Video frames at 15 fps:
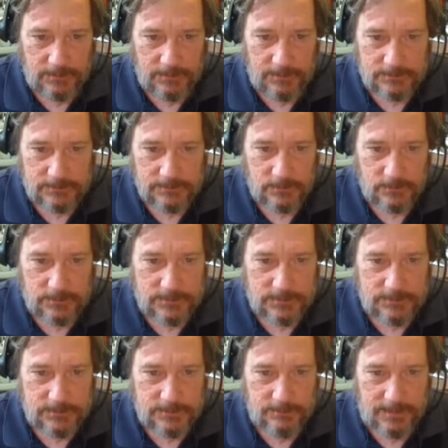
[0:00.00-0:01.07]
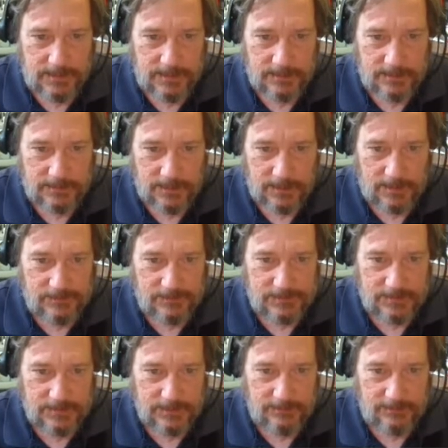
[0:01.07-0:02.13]
sources to buy
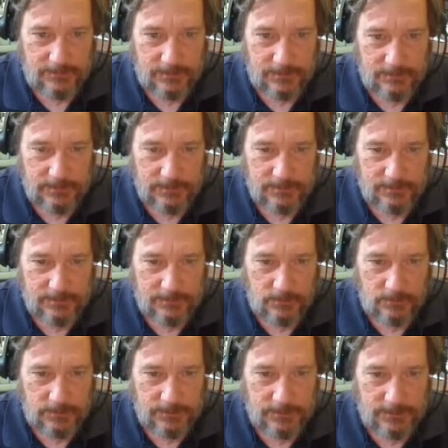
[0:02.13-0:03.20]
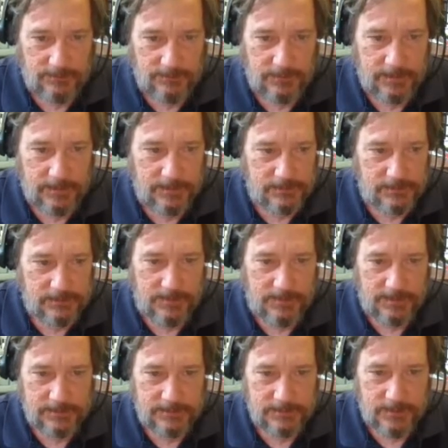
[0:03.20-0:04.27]
glyphosate from, but the one that everybody knows
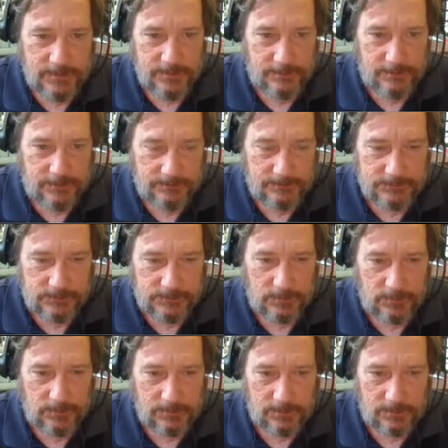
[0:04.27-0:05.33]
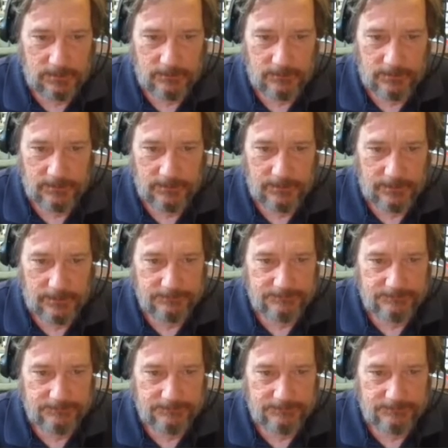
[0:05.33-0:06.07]
about is Roundup, so I'll call it Roundup.